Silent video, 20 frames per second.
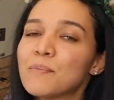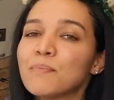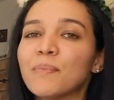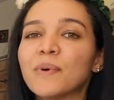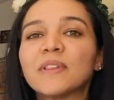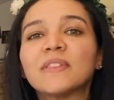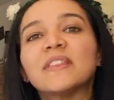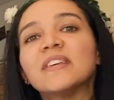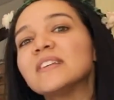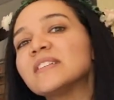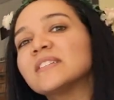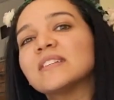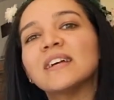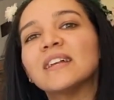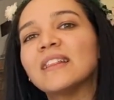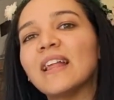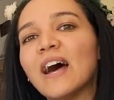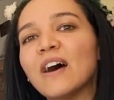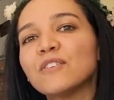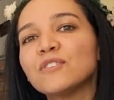but this
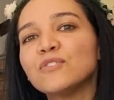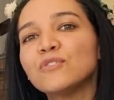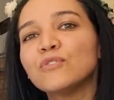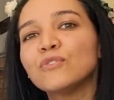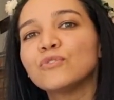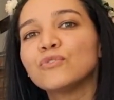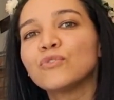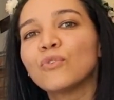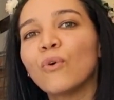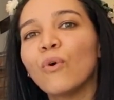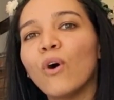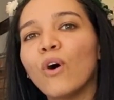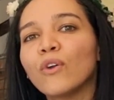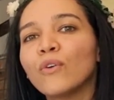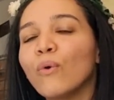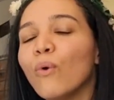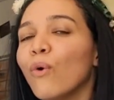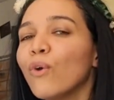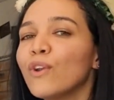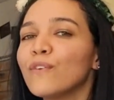allows you to draw
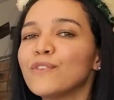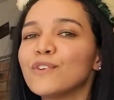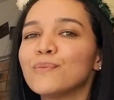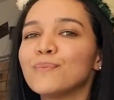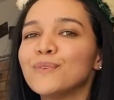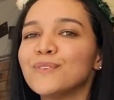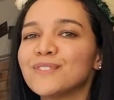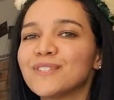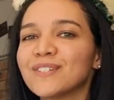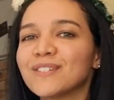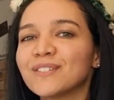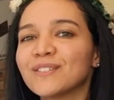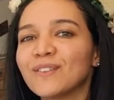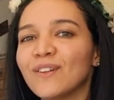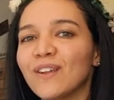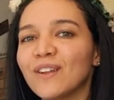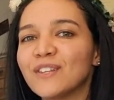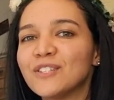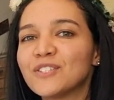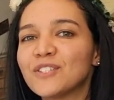on all of your musical
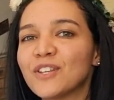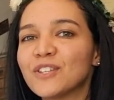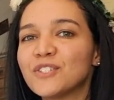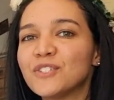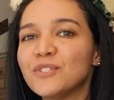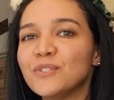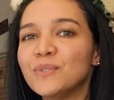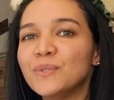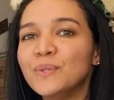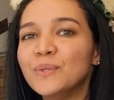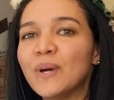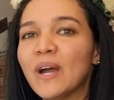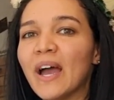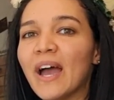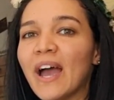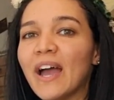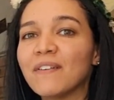knowledge that you